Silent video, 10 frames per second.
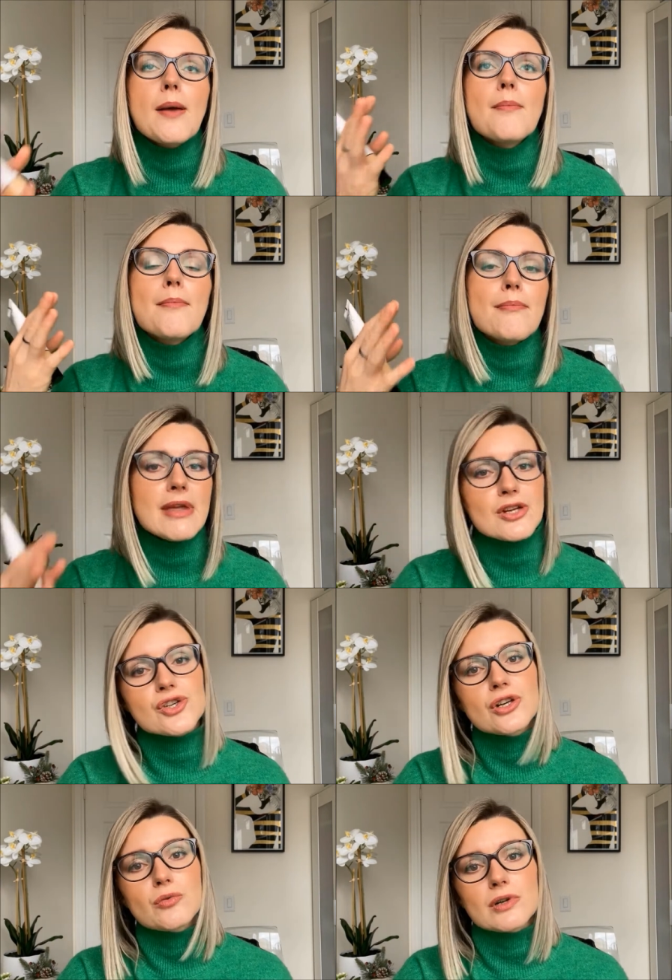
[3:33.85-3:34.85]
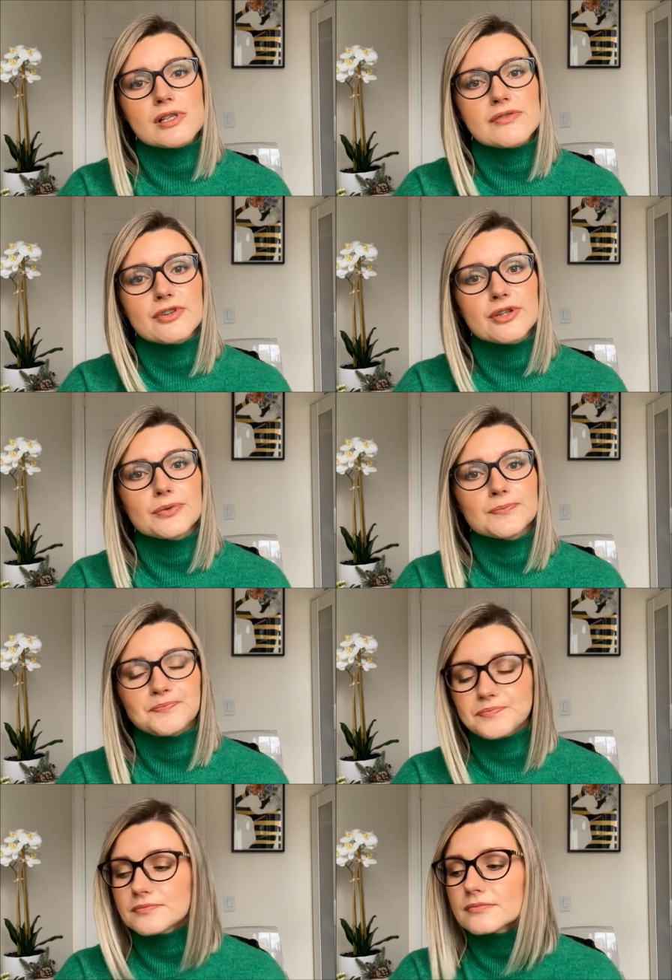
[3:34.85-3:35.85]
make sure it works for you.
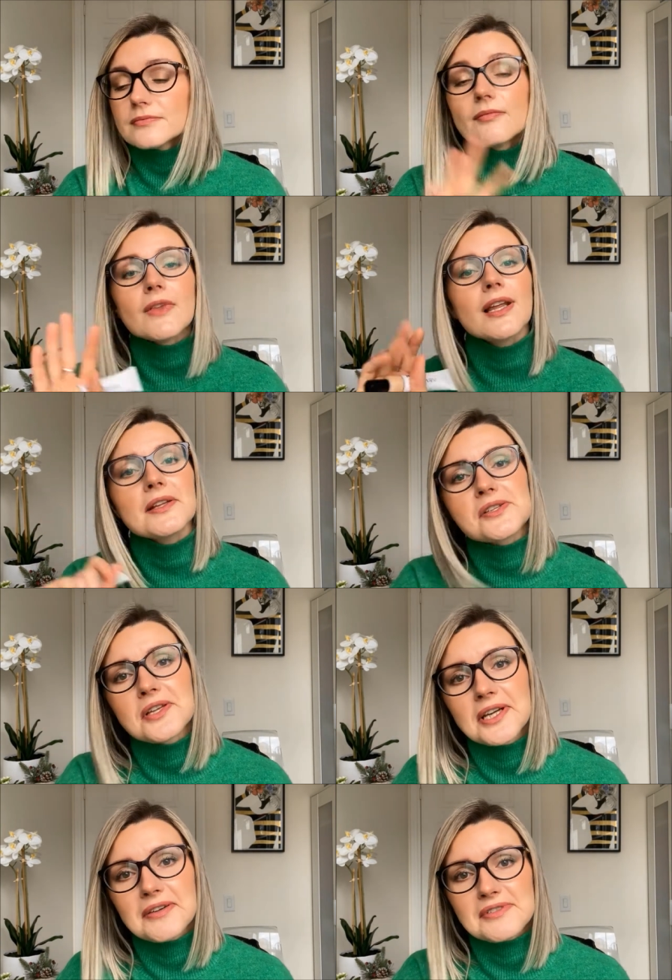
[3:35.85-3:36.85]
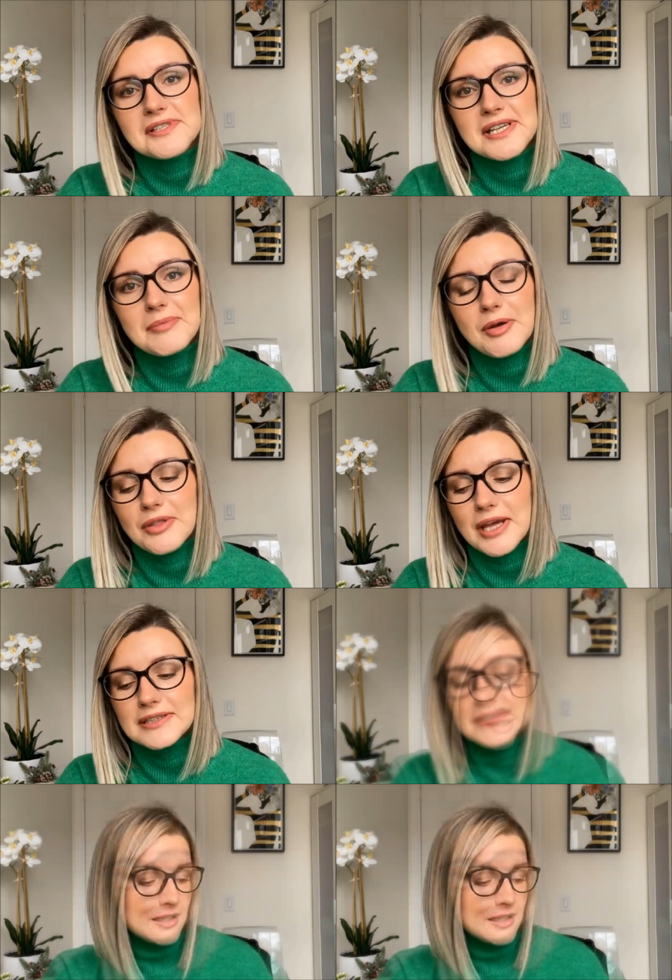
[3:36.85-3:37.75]
That's all I have to say about that.